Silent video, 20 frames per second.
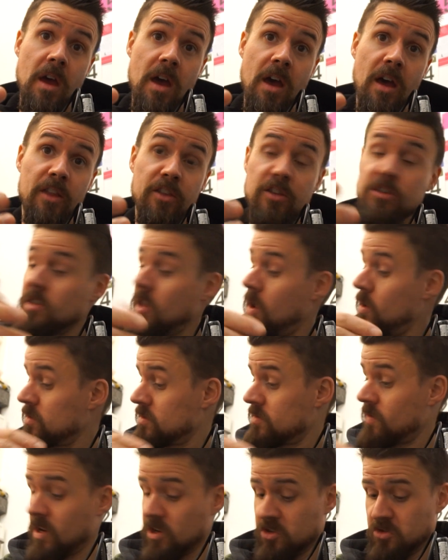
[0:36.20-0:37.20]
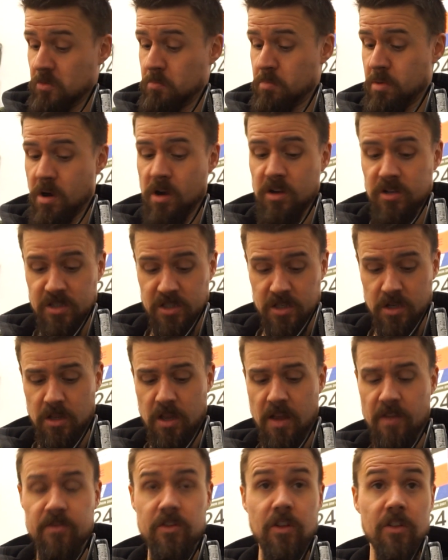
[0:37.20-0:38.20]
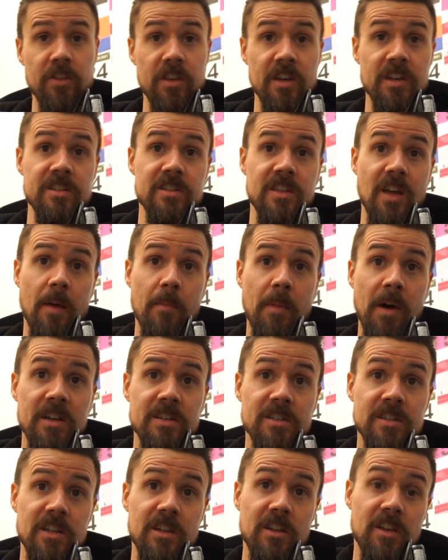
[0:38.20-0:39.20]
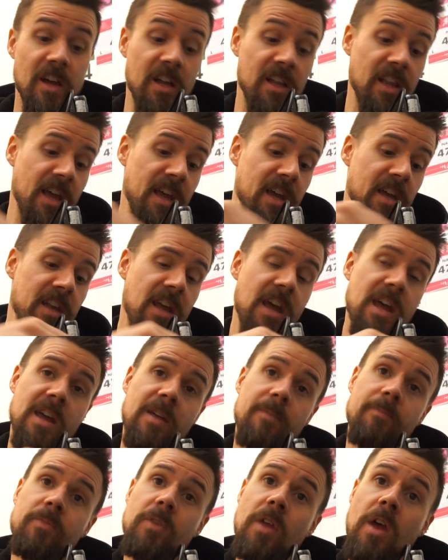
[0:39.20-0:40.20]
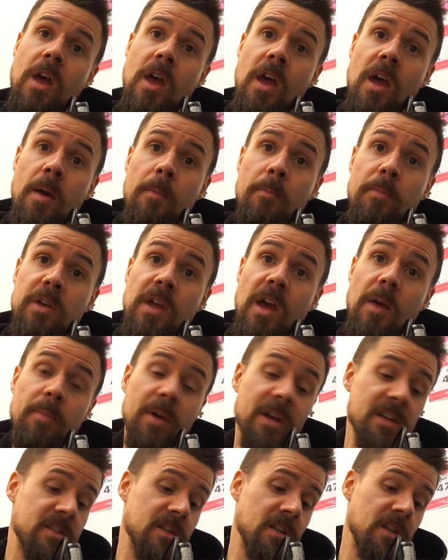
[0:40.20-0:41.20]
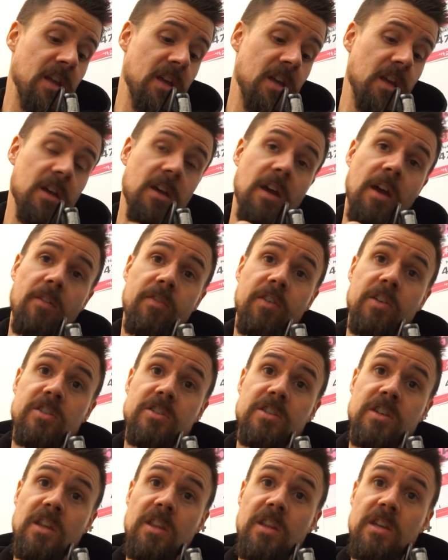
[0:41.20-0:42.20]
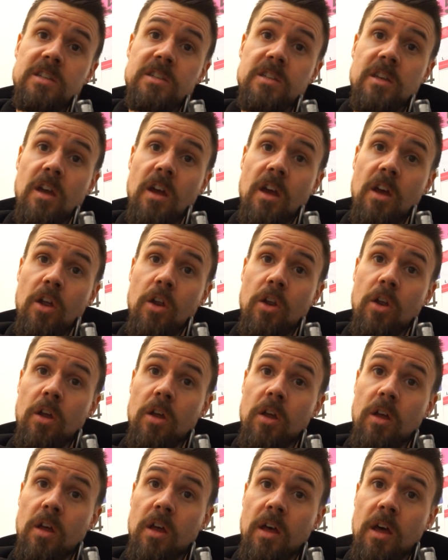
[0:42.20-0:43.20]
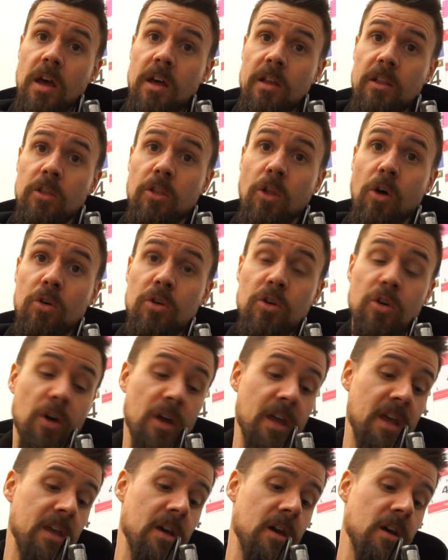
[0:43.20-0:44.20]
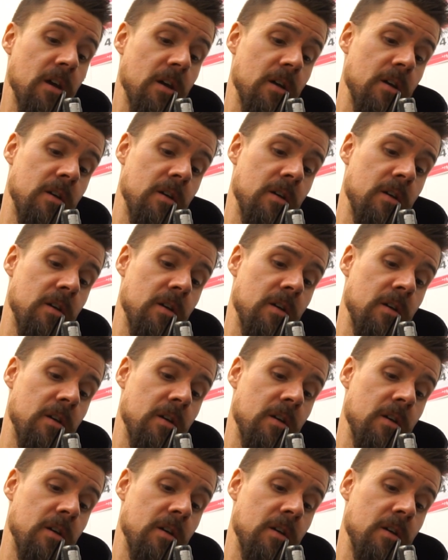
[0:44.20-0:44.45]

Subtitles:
And there's loads of extra parts still left on this that I might steal at a later date. But yeah, basically, if you can see this block nut here,